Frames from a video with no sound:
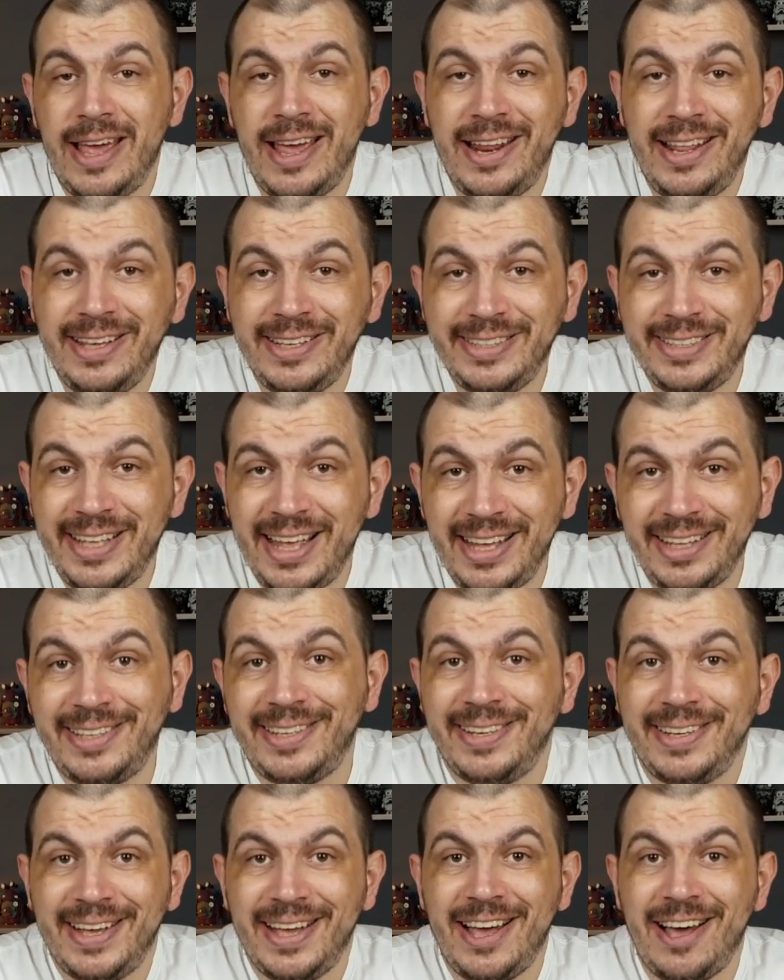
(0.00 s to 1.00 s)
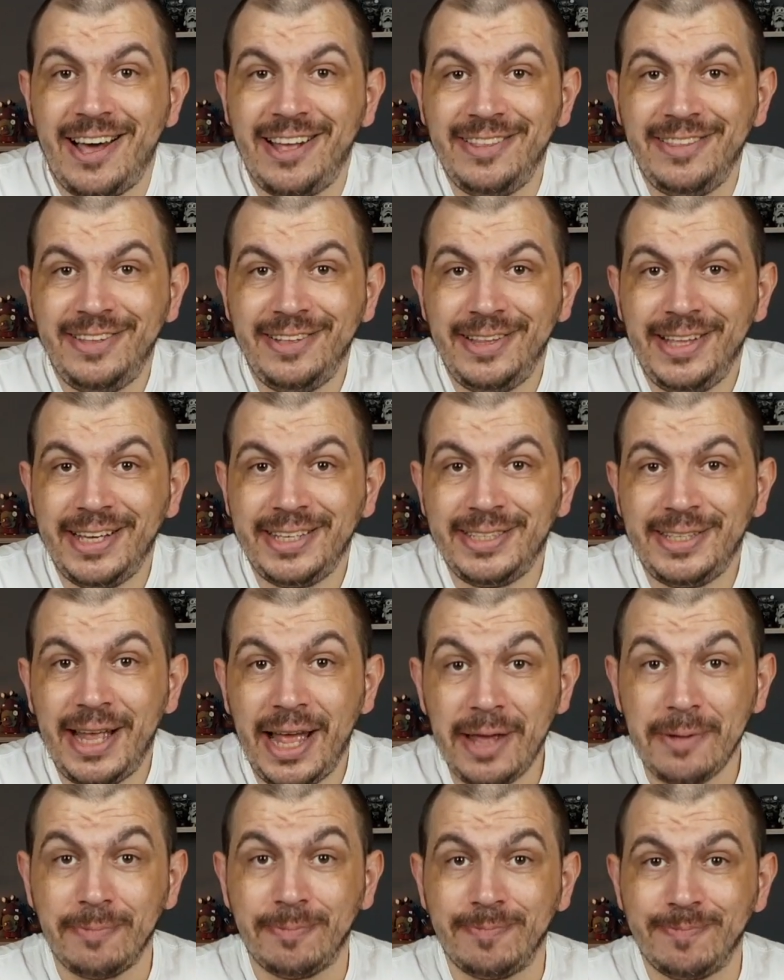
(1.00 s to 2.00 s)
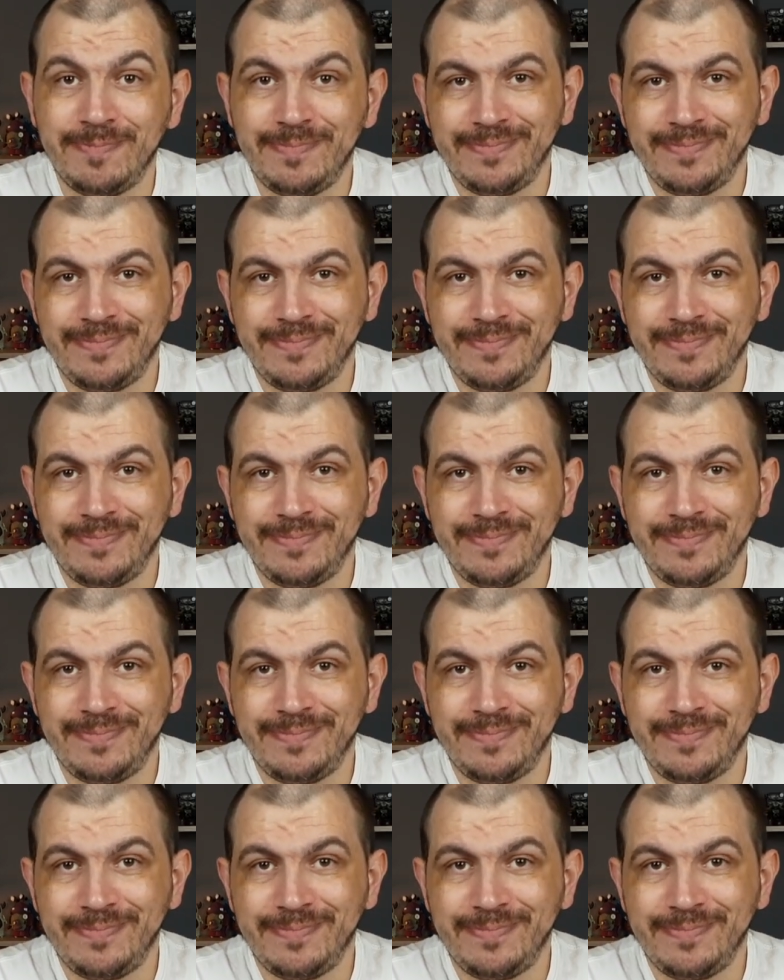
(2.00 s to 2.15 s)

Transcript: that is that. Until next time.